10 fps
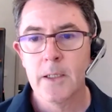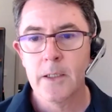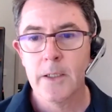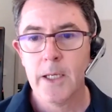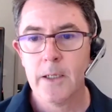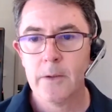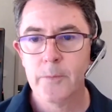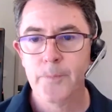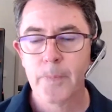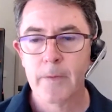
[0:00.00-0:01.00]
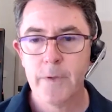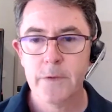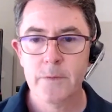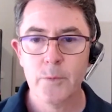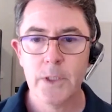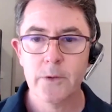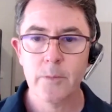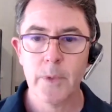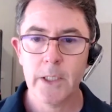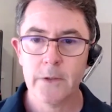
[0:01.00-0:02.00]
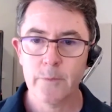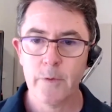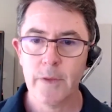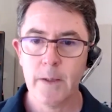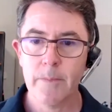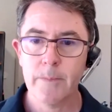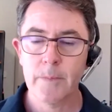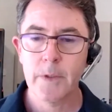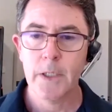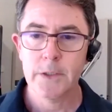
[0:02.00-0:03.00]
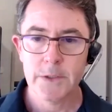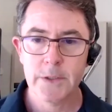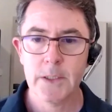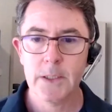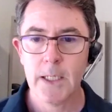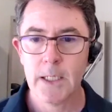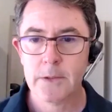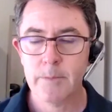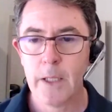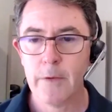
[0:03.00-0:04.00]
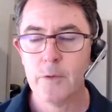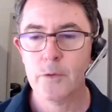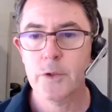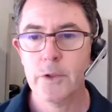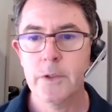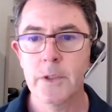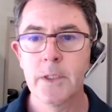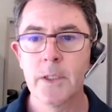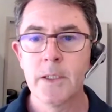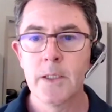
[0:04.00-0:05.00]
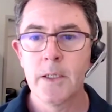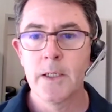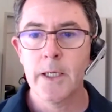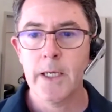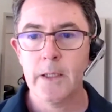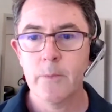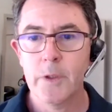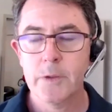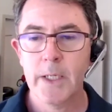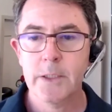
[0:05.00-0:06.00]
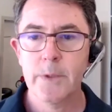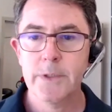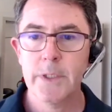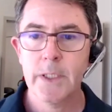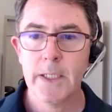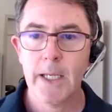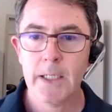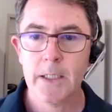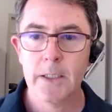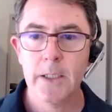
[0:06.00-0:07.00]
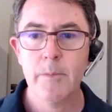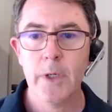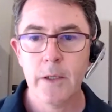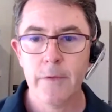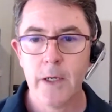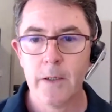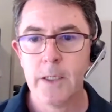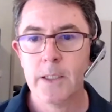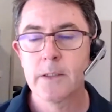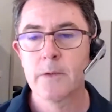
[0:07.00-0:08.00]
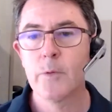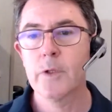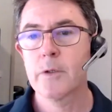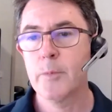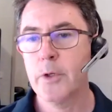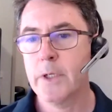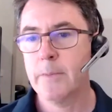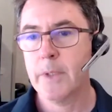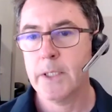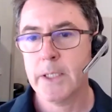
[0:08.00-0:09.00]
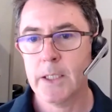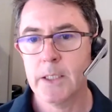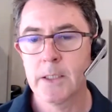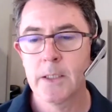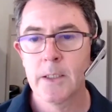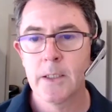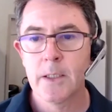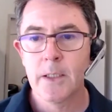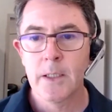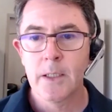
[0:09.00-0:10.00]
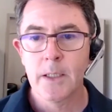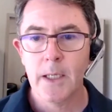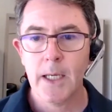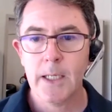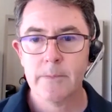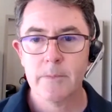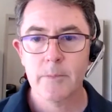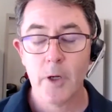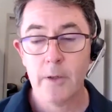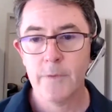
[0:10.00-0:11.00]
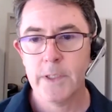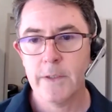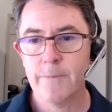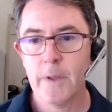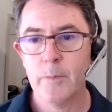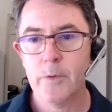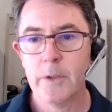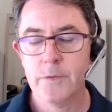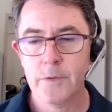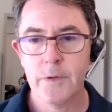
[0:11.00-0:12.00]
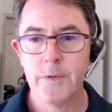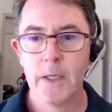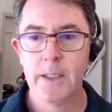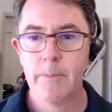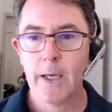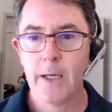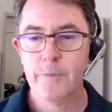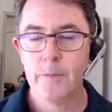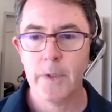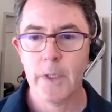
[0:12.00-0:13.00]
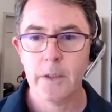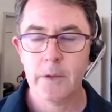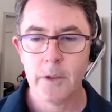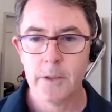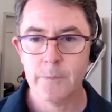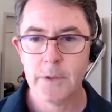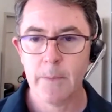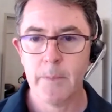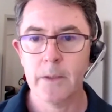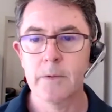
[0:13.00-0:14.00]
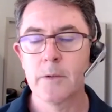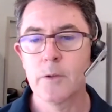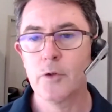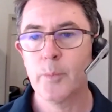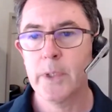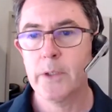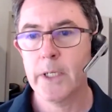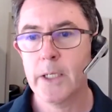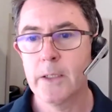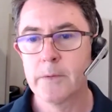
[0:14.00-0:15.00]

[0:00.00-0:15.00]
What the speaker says: Now, we've had some really good meetings with them just in the last month or two, and we expect to be sitting down in Meekatharra with a community meeting, hopefully in February, as soon as they come back from the kind of summer law period.